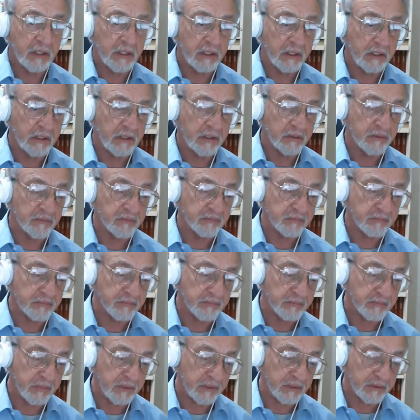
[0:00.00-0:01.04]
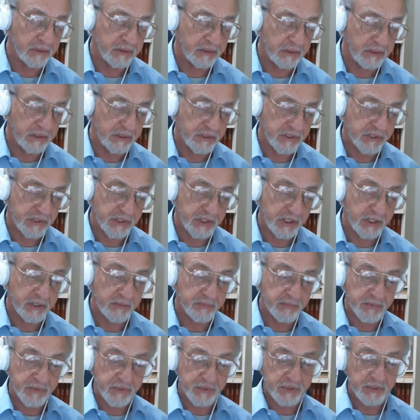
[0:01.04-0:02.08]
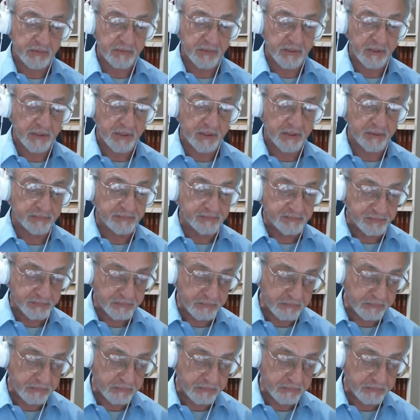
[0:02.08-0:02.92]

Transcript: Um, it seems to me